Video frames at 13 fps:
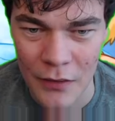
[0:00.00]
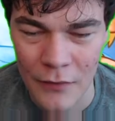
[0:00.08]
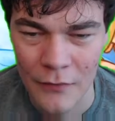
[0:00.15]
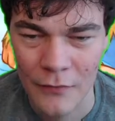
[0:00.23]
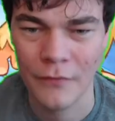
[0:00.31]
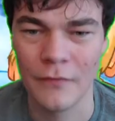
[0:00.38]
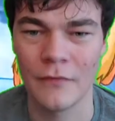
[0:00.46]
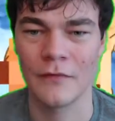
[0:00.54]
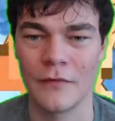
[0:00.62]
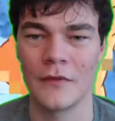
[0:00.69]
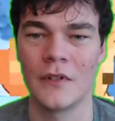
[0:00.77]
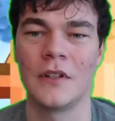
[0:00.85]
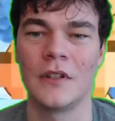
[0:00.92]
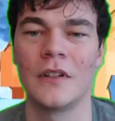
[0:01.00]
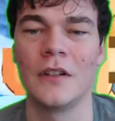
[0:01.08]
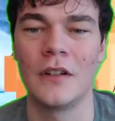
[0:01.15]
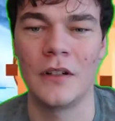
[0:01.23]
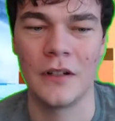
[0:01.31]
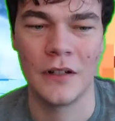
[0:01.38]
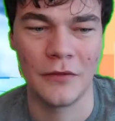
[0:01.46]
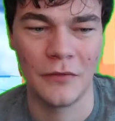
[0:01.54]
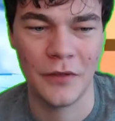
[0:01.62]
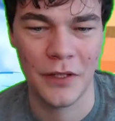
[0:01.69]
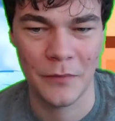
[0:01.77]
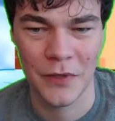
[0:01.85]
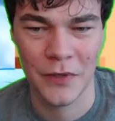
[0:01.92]
I don't really
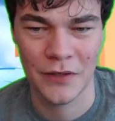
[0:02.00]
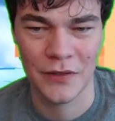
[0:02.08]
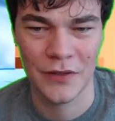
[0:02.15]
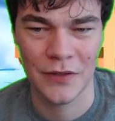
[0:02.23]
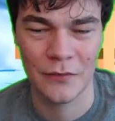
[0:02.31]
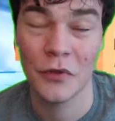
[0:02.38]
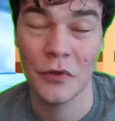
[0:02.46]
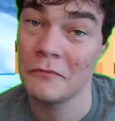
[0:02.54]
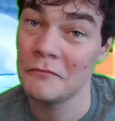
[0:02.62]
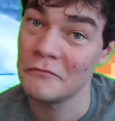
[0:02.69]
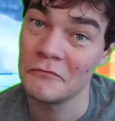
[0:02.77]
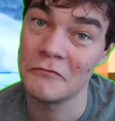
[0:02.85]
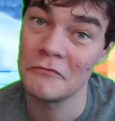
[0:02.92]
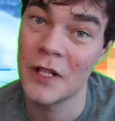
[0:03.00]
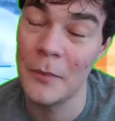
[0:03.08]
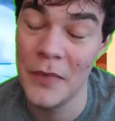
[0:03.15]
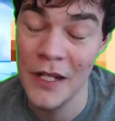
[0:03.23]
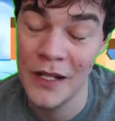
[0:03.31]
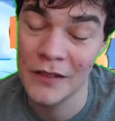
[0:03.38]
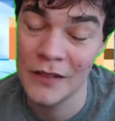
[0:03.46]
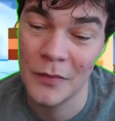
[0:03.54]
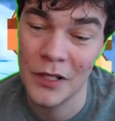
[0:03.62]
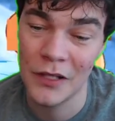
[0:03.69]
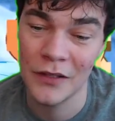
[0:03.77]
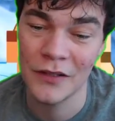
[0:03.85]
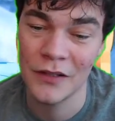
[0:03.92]
have much else to. Well, I'm meeting
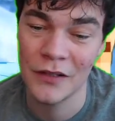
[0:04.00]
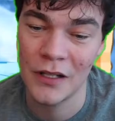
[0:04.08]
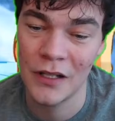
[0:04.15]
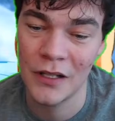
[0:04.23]
somebody on Sunday,